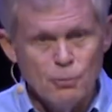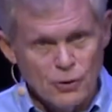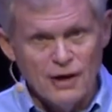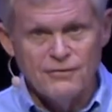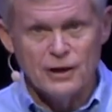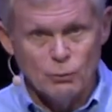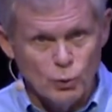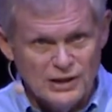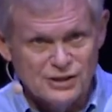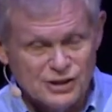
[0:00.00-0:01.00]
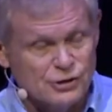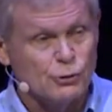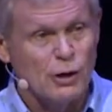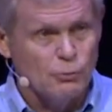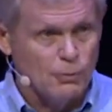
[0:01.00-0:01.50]
prophet risks
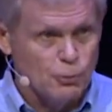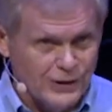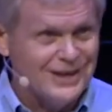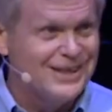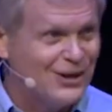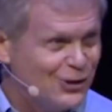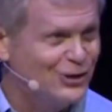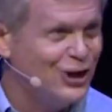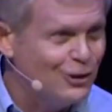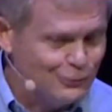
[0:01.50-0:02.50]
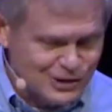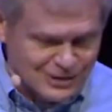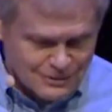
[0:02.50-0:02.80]
trouble predicting good news.